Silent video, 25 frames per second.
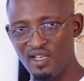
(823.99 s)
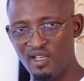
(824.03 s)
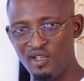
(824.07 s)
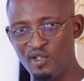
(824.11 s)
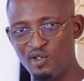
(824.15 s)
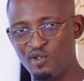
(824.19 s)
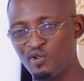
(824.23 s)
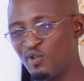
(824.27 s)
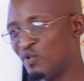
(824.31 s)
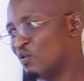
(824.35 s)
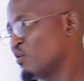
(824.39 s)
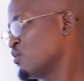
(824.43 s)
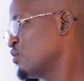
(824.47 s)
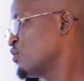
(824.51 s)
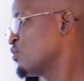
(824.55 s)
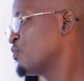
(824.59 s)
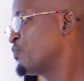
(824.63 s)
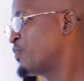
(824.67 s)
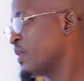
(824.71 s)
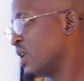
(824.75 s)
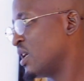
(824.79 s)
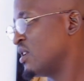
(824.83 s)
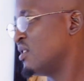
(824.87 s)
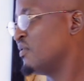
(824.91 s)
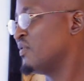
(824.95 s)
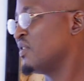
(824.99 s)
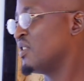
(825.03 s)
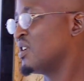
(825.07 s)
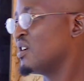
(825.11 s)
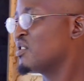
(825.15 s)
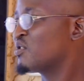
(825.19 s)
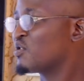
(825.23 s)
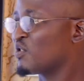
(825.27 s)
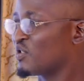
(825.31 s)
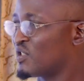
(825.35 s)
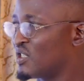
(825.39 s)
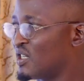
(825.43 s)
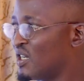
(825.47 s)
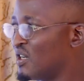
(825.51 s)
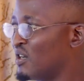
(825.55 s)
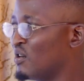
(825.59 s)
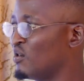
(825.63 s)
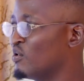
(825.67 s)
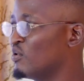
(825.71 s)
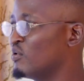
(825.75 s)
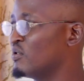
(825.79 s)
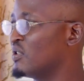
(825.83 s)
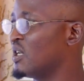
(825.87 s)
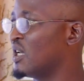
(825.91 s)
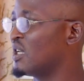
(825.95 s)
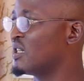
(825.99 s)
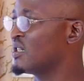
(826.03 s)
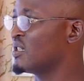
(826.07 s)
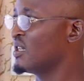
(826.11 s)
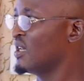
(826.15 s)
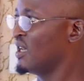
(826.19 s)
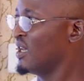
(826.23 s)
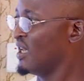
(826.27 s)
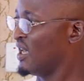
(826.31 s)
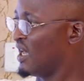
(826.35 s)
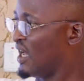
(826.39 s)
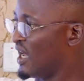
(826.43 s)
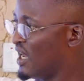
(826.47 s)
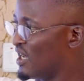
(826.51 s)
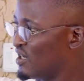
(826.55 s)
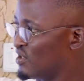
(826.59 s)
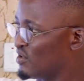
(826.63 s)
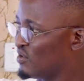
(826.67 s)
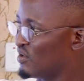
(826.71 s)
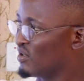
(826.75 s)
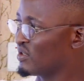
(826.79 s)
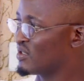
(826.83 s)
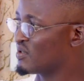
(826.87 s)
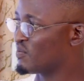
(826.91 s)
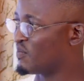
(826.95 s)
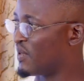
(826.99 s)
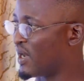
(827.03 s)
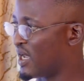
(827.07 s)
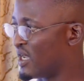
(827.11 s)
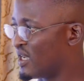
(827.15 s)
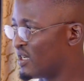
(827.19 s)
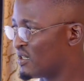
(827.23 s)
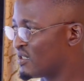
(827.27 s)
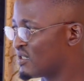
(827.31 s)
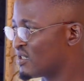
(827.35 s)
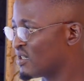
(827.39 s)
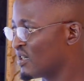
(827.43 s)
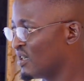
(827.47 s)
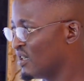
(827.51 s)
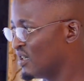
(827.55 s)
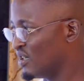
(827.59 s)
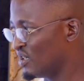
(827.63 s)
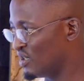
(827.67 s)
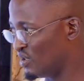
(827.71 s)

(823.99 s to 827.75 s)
So you pay dividends to shareholders and not buyers,